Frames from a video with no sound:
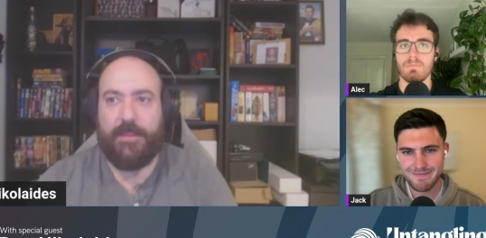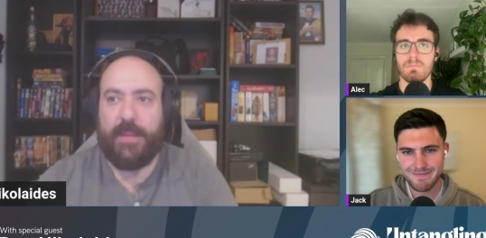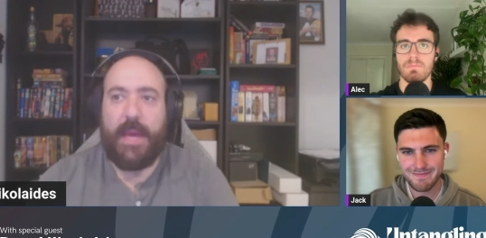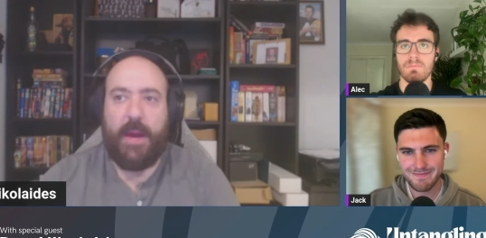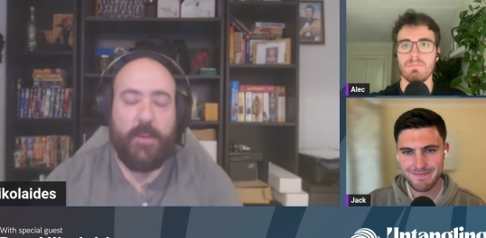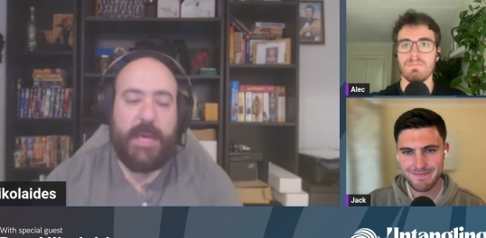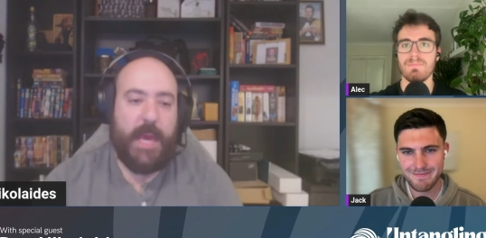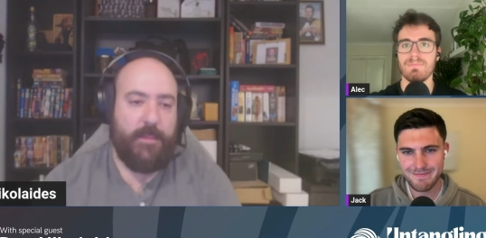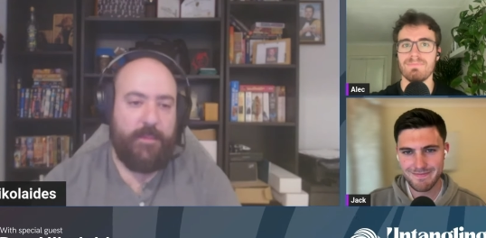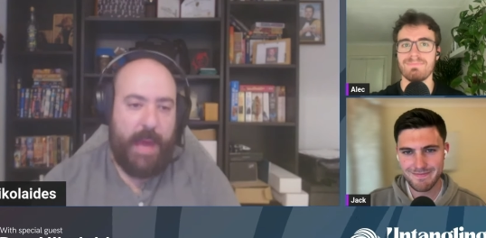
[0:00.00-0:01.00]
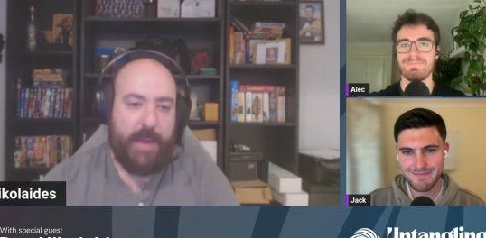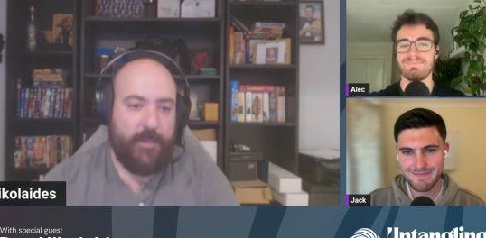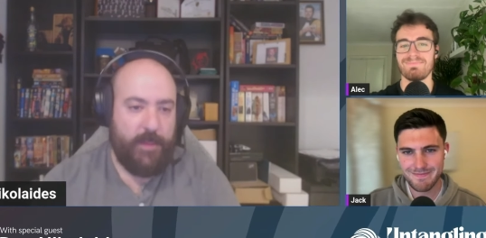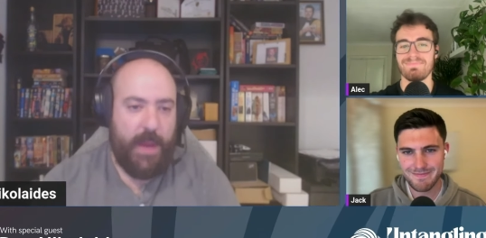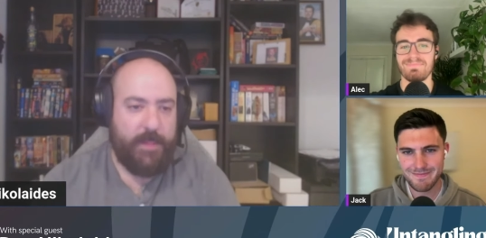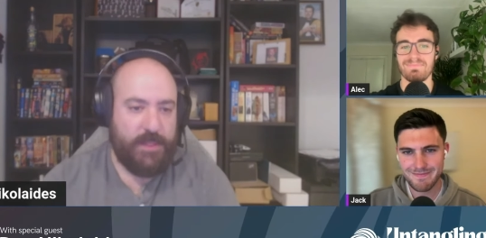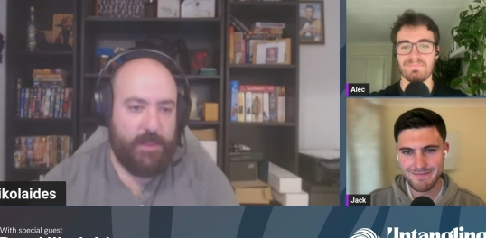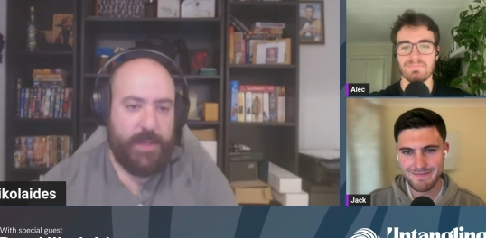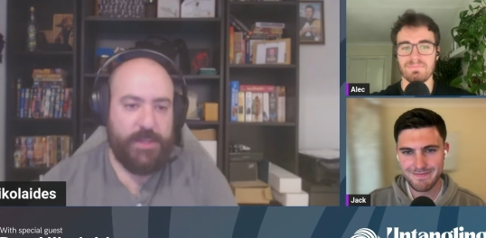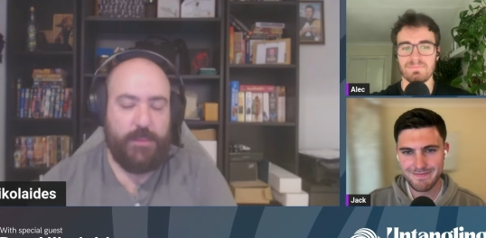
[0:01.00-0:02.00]
Speaker 1: But yeah, we came at it from the opposite
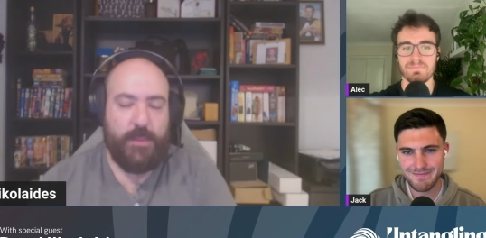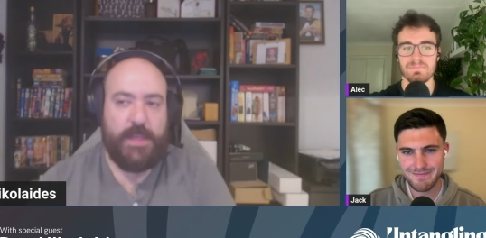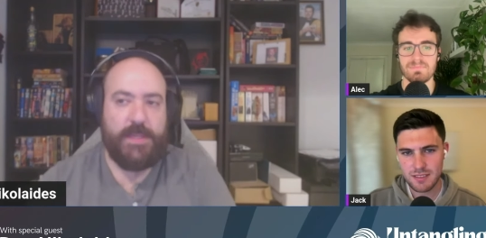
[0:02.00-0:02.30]
direction. We